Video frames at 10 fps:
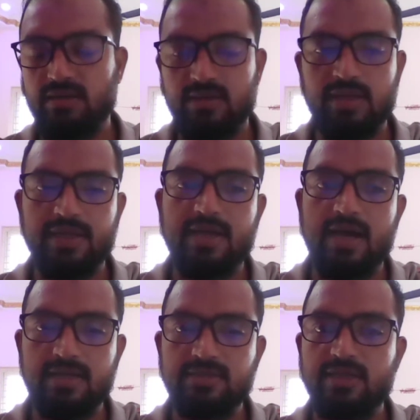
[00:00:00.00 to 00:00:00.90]
like
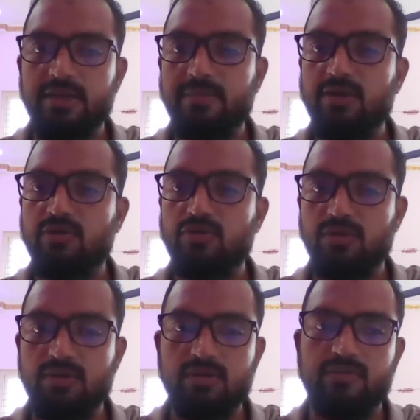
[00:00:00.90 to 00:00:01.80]

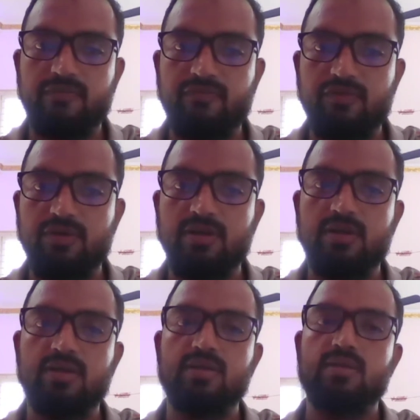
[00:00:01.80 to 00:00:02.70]
answerable
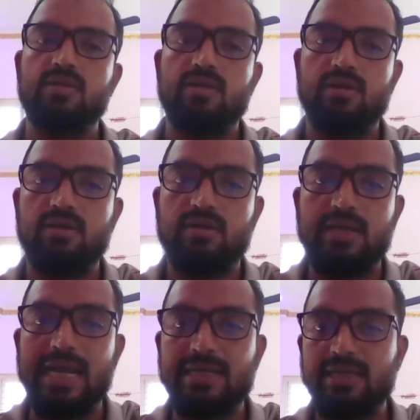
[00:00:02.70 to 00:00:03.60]
for
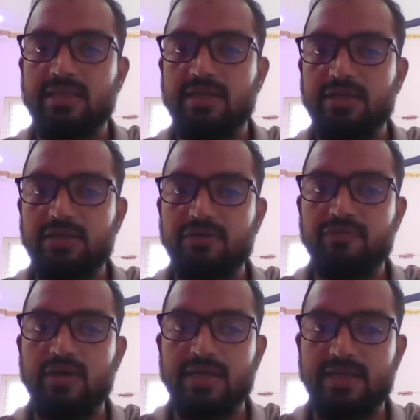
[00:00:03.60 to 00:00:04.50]
cracking the
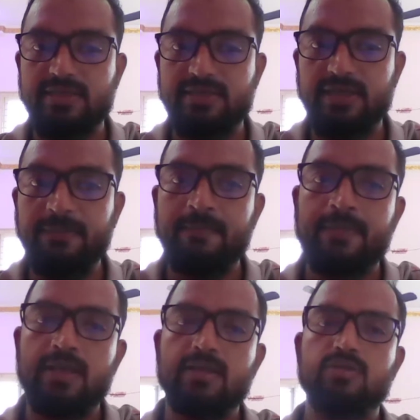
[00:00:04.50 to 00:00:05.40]
interview, I can say.
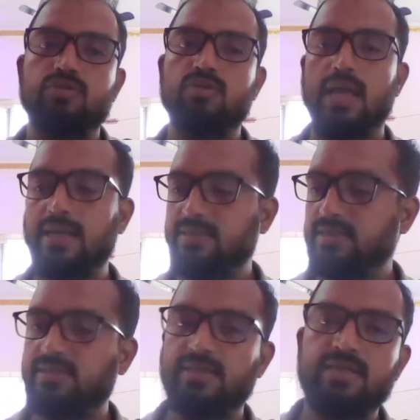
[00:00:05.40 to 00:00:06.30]
So as I
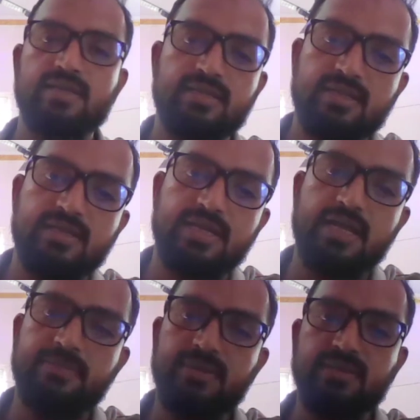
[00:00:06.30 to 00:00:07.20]
said, the
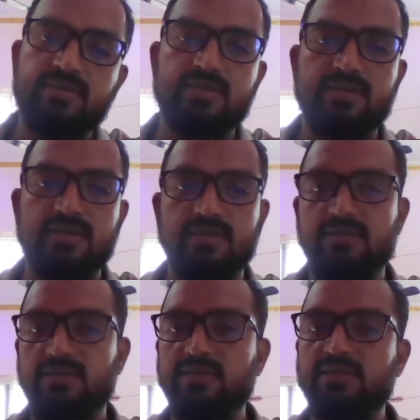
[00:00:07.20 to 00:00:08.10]
database
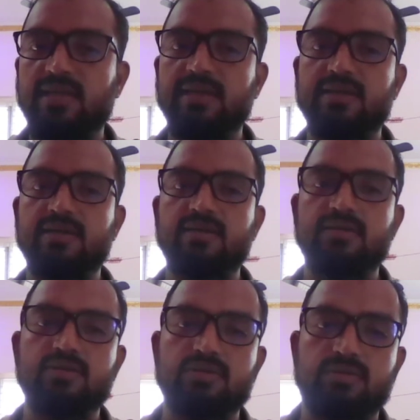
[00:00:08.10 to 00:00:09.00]
is like
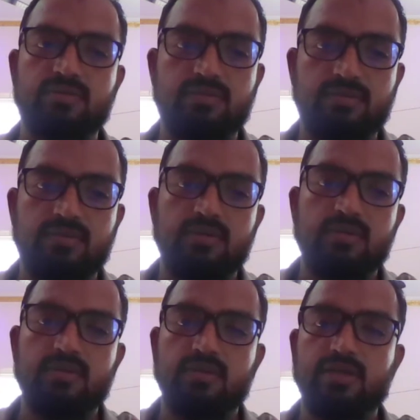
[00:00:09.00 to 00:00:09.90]
the
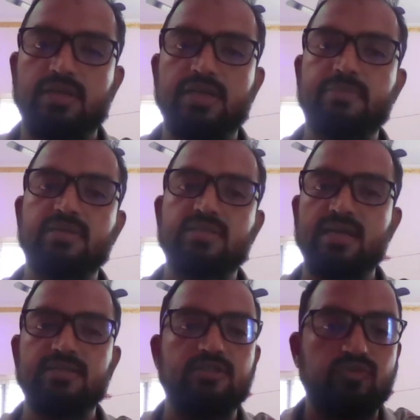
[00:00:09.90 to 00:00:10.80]
database
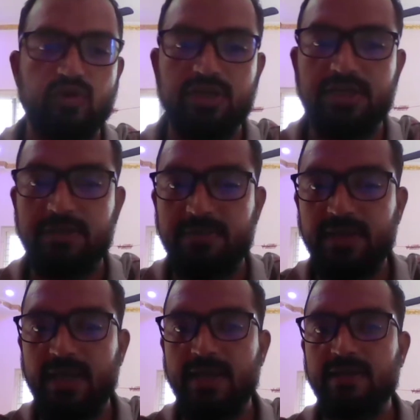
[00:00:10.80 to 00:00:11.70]
size is 1
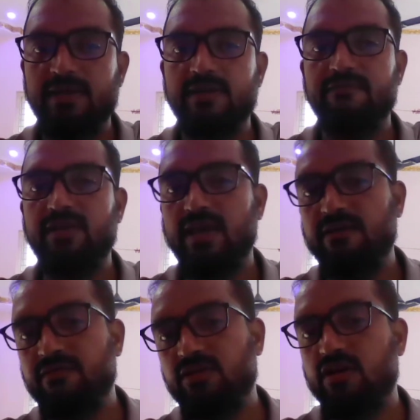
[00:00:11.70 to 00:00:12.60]
TB, and we
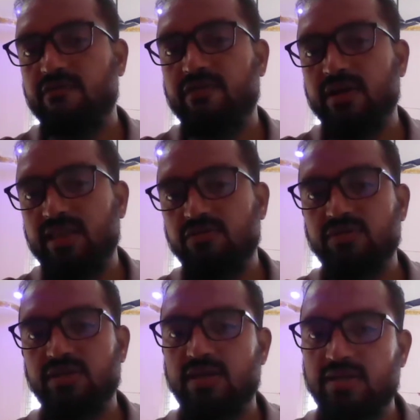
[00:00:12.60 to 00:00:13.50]
have a
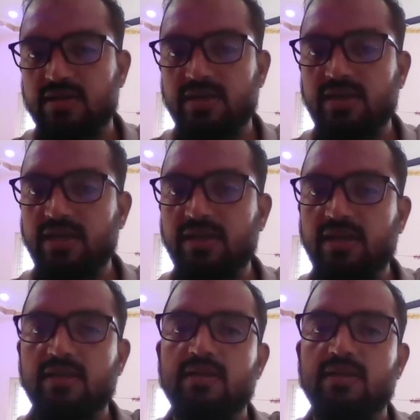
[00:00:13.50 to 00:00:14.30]
5,000 concurrent, and